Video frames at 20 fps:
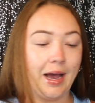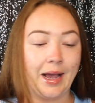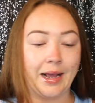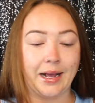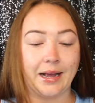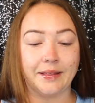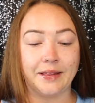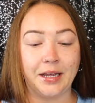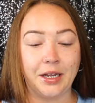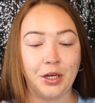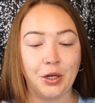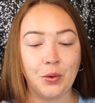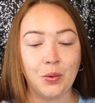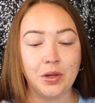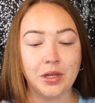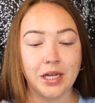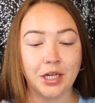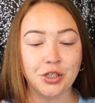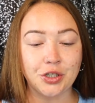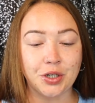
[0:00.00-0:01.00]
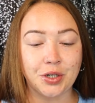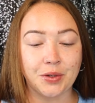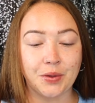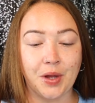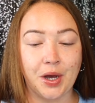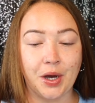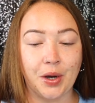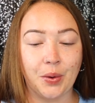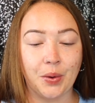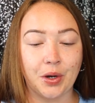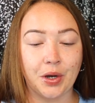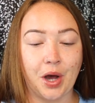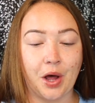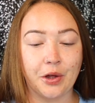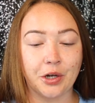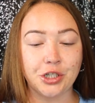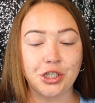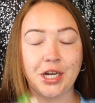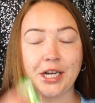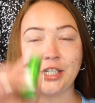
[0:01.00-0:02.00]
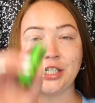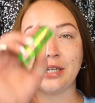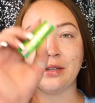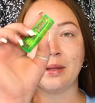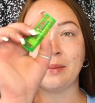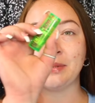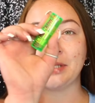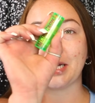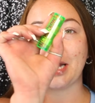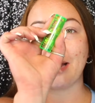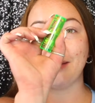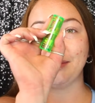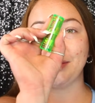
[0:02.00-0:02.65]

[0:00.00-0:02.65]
I got the new Electric Glow Color Changing Lipstick. I'm